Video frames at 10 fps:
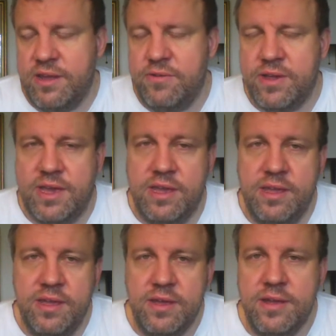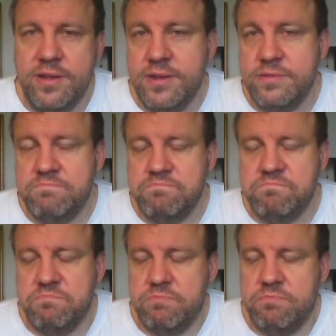okay,
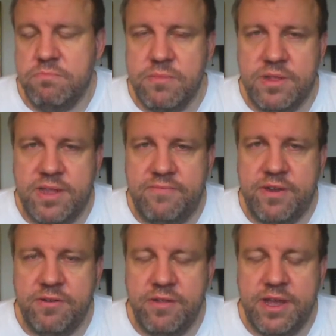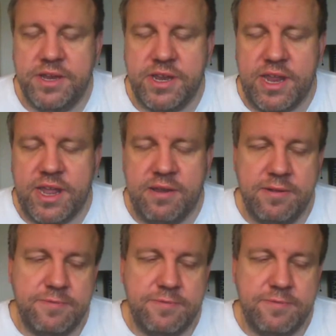let's have another election then.